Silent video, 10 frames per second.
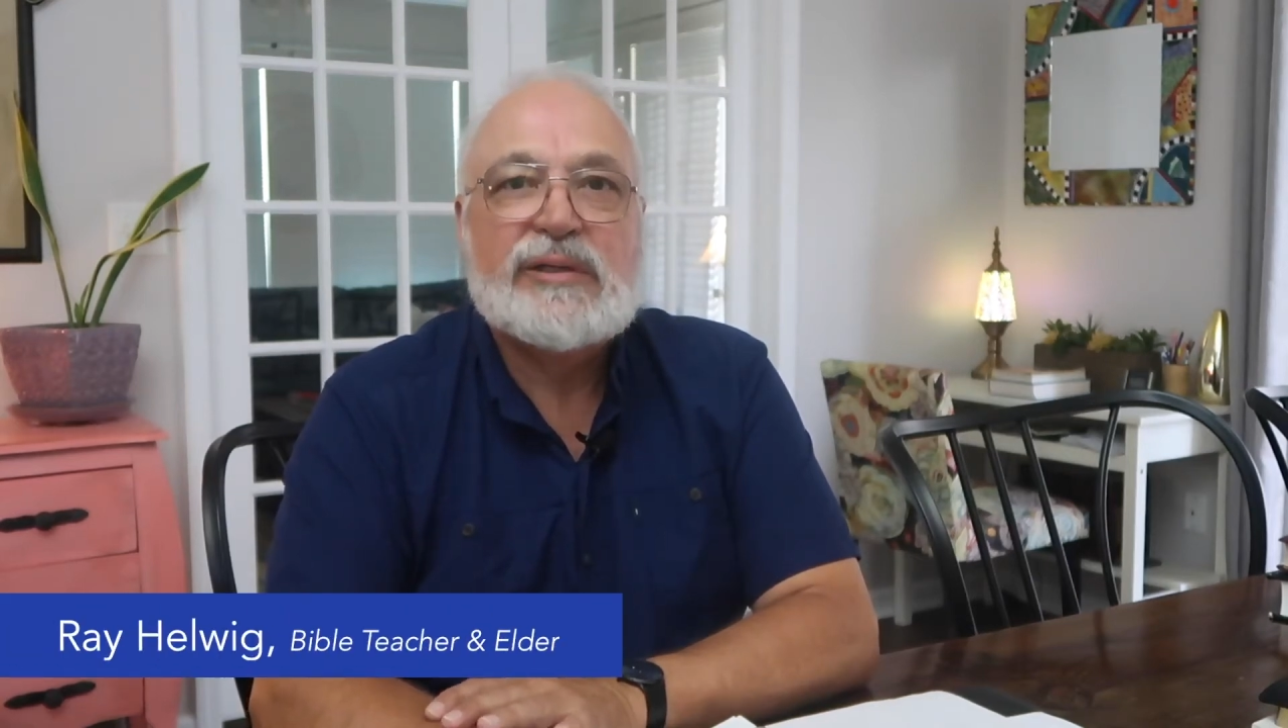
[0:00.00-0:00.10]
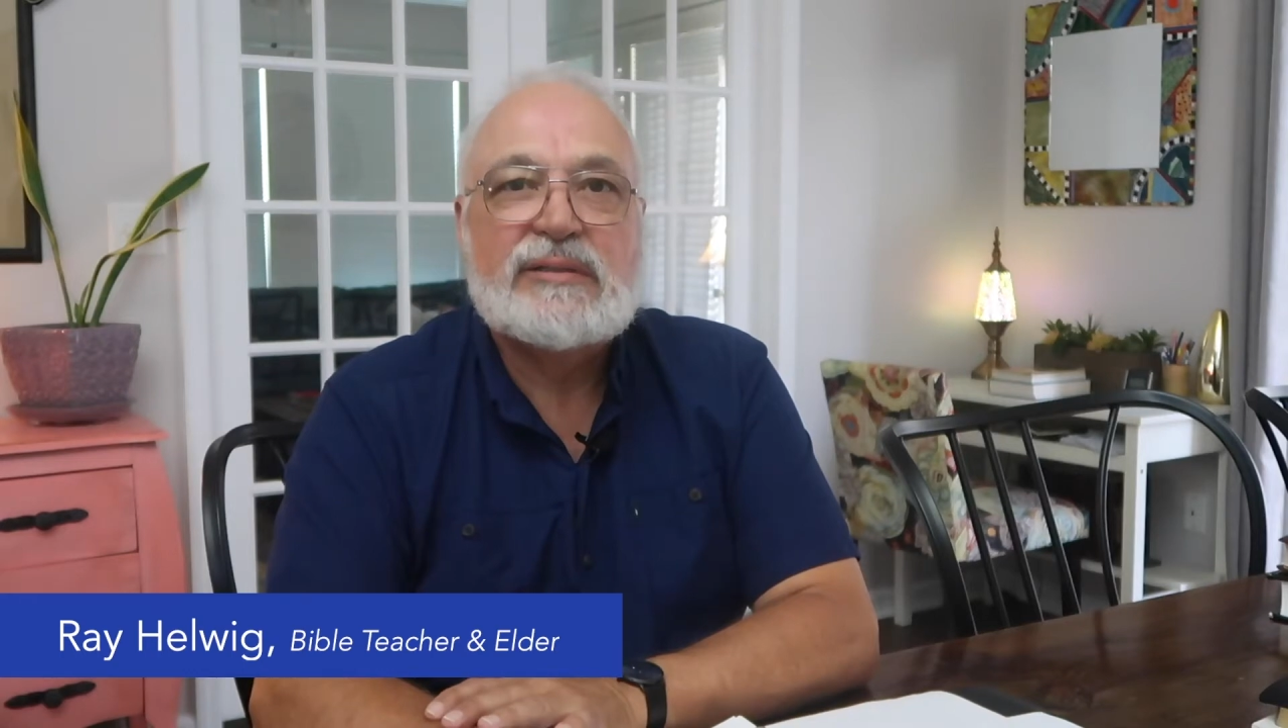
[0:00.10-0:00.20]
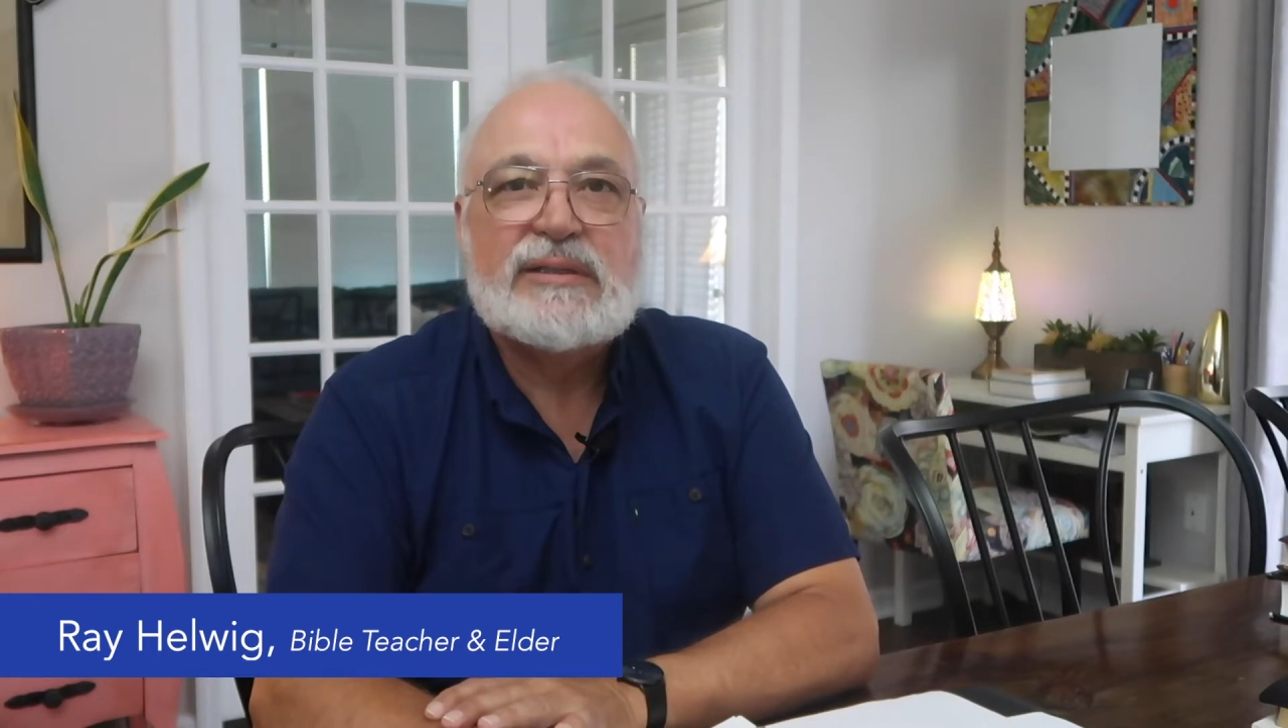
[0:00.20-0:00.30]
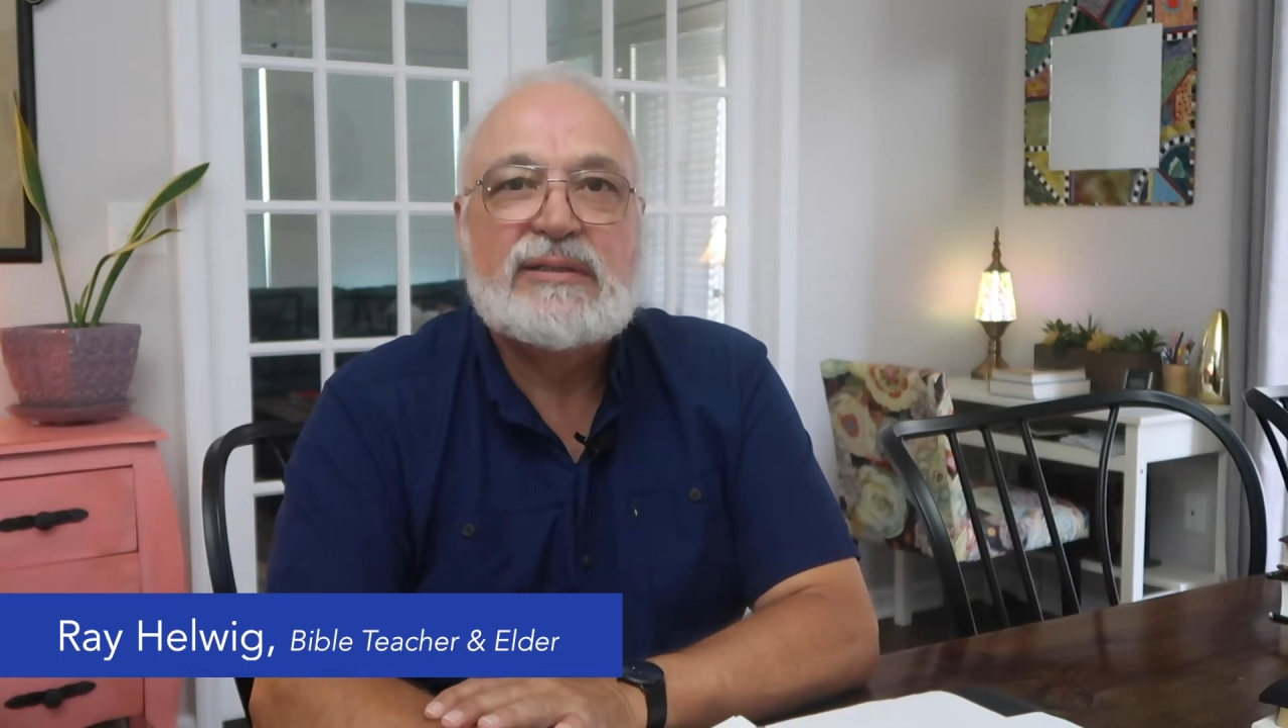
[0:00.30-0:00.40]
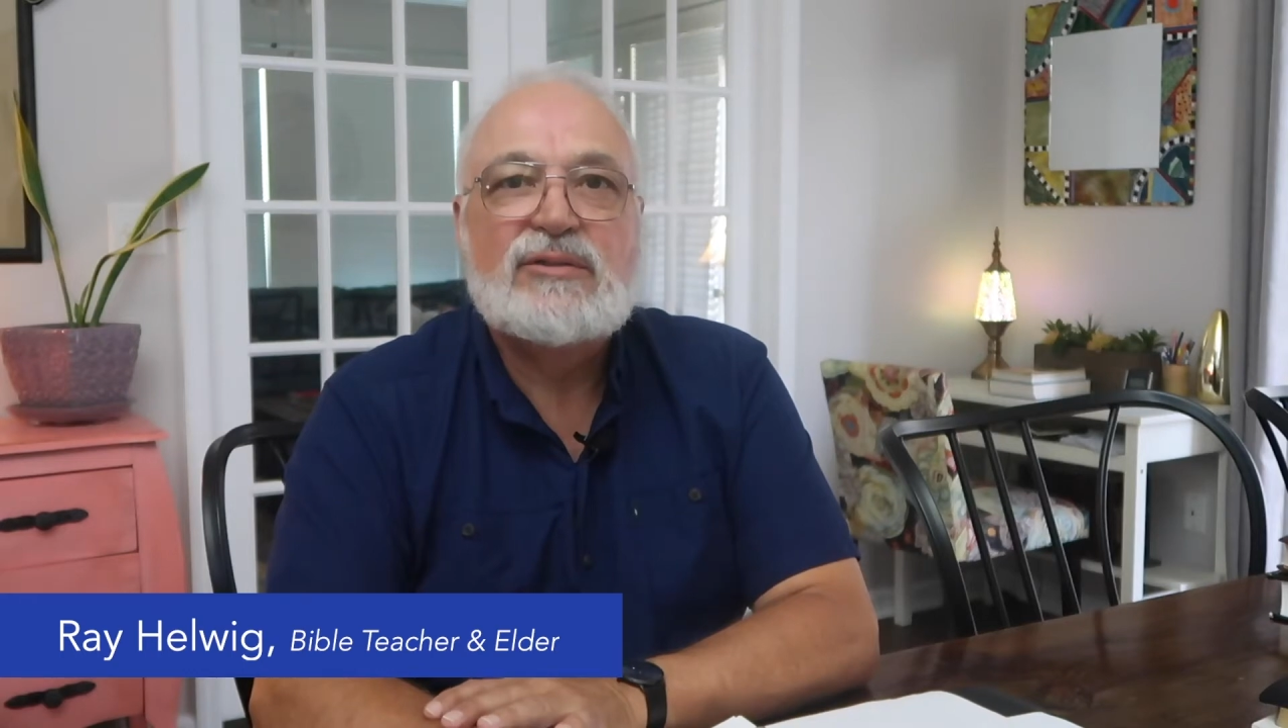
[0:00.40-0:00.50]

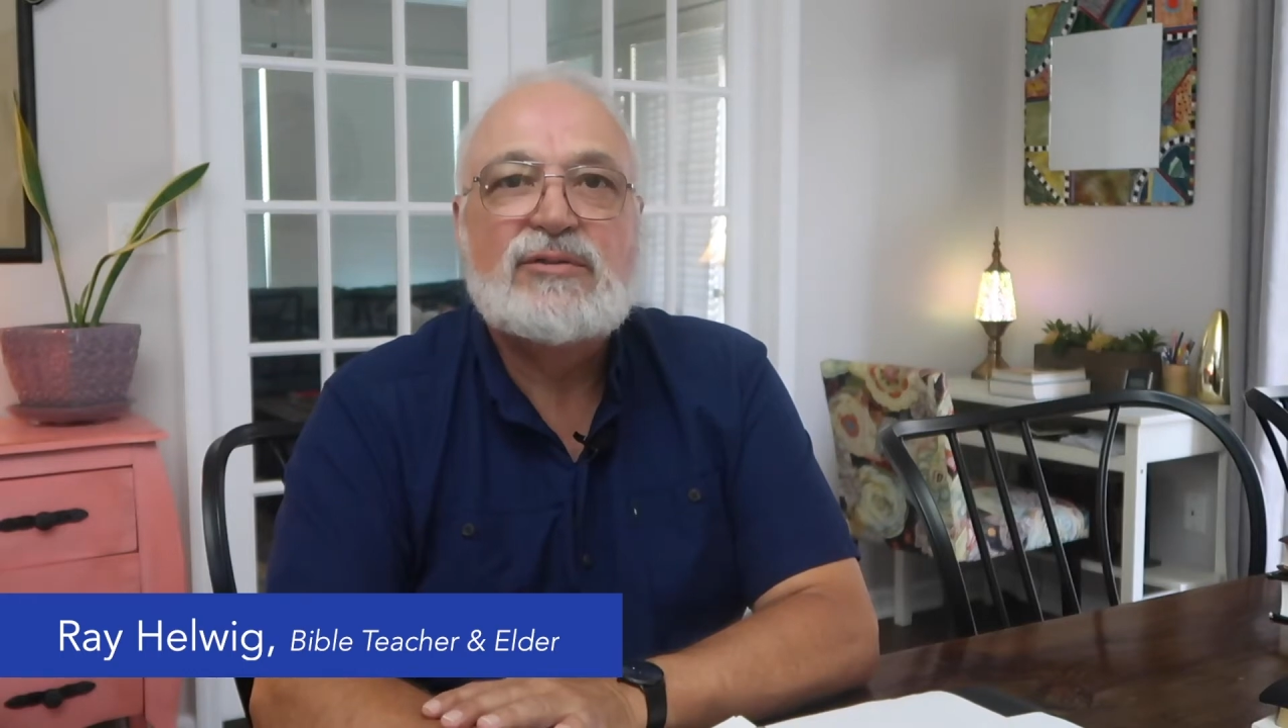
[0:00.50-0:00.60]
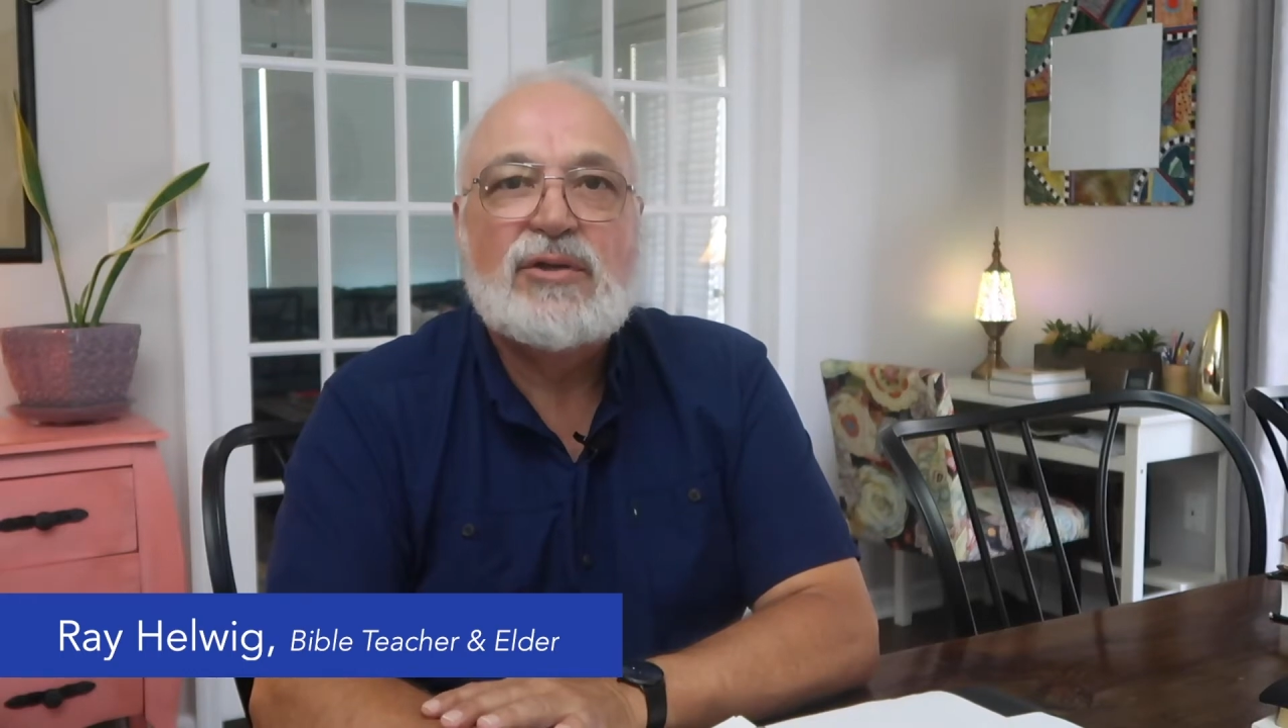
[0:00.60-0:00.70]
continue